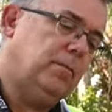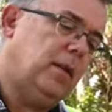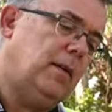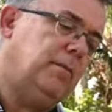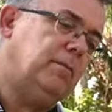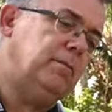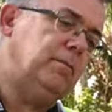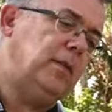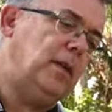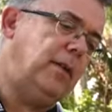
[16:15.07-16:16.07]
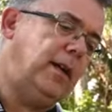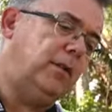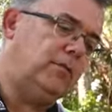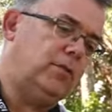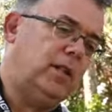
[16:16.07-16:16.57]
Yep, there we
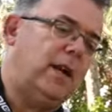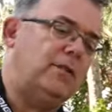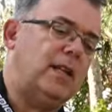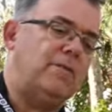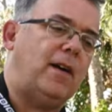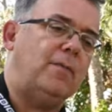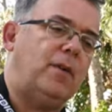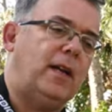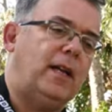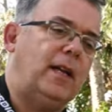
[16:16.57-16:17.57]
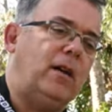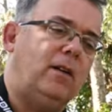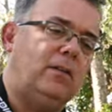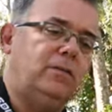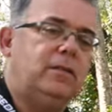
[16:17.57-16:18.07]
go. So now it's not vibrating at
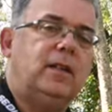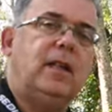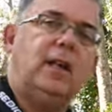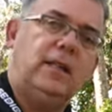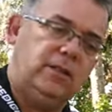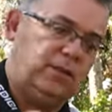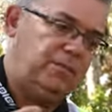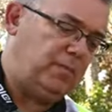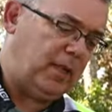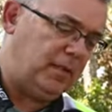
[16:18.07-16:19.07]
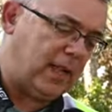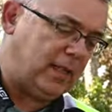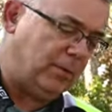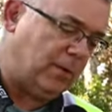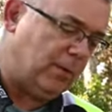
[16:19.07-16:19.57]
all and it's
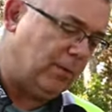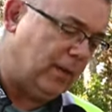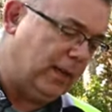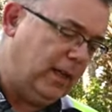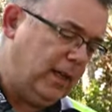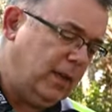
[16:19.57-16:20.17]
exactly where we want it.